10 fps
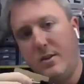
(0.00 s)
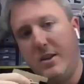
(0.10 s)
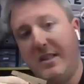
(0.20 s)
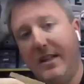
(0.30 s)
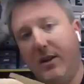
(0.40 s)
So
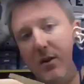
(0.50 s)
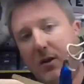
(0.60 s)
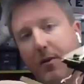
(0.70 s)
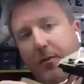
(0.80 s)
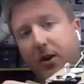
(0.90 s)
you can see a little
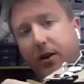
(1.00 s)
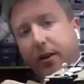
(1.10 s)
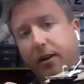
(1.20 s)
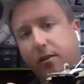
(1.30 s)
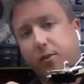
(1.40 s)
glimmer in
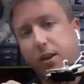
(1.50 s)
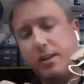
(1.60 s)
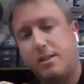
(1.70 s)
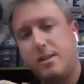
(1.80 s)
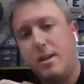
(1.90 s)
there of
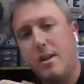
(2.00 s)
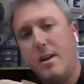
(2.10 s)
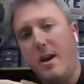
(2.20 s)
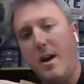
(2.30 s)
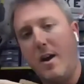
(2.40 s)
light.
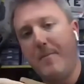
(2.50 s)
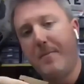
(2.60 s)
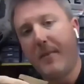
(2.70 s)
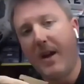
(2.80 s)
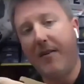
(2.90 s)

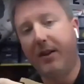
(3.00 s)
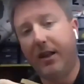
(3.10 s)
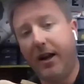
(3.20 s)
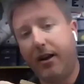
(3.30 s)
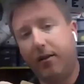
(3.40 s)
Um, I have a
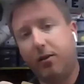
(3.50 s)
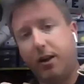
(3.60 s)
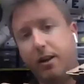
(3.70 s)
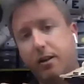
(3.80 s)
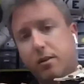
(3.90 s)
lot of
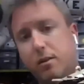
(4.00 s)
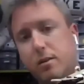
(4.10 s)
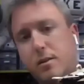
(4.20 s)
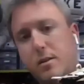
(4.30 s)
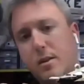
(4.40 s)
light in
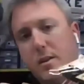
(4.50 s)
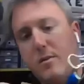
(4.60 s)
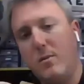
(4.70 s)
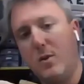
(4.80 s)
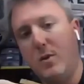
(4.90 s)
the in
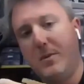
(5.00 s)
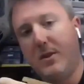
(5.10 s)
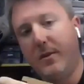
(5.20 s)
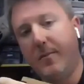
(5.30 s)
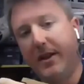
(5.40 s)
the room,
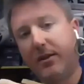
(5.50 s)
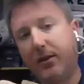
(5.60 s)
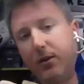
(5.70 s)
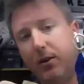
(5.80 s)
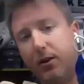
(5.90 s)
so it makes it
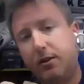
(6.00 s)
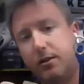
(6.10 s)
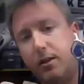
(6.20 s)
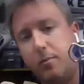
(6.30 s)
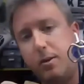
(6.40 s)
a little hard to
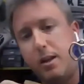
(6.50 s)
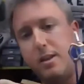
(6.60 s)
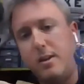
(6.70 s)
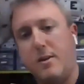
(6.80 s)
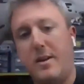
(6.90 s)
see, but I
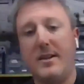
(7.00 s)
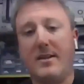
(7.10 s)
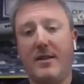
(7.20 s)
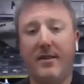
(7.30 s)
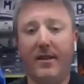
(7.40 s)
think you guys
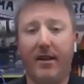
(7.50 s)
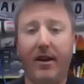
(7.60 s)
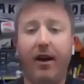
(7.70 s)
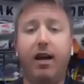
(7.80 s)
can see it.